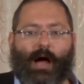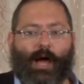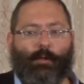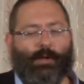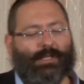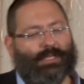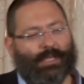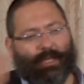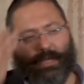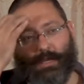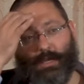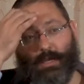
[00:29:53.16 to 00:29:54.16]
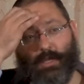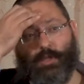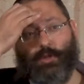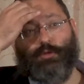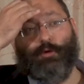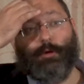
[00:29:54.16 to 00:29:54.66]
I was in uh,
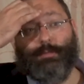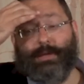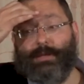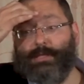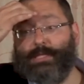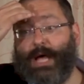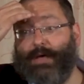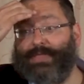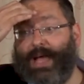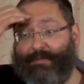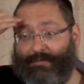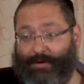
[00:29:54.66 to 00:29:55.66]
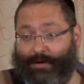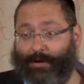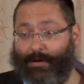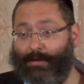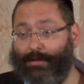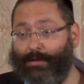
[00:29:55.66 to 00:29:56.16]
Durban, South
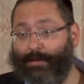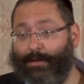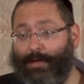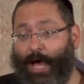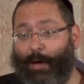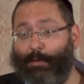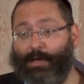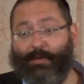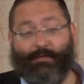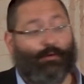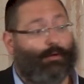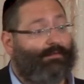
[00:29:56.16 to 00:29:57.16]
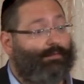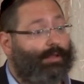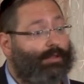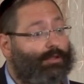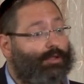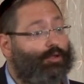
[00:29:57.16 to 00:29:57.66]
Africa. How many of you have
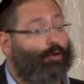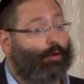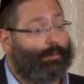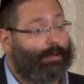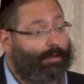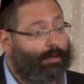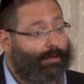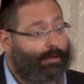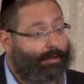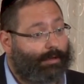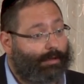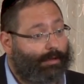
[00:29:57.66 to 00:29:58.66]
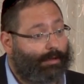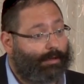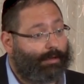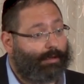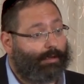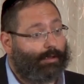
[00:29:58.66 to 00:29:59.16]
been to Durban?
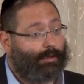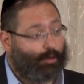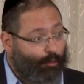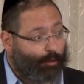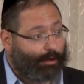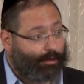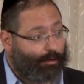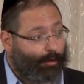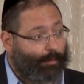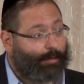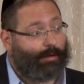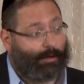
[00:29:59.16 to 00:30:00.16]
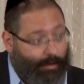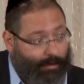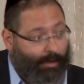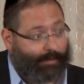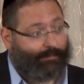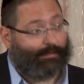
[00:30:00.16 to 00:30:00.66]
You were in Durban,
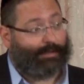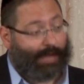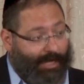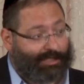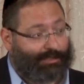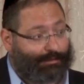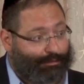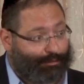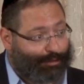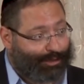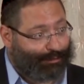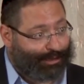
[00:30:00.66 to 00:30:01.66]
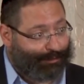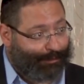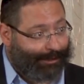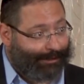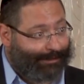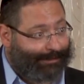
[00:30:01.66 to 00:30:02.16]
okay, for the National Jewish
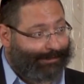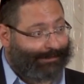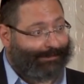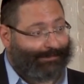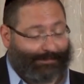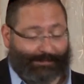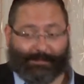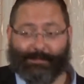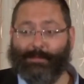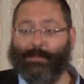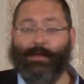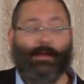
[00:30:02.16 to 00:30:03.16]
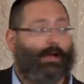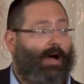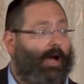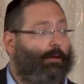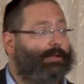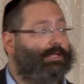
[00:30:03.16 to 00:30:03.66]
Retreat.
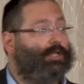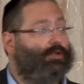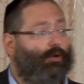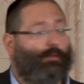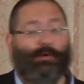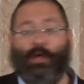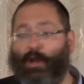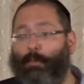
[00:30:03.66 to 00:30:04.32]
I was in Durban a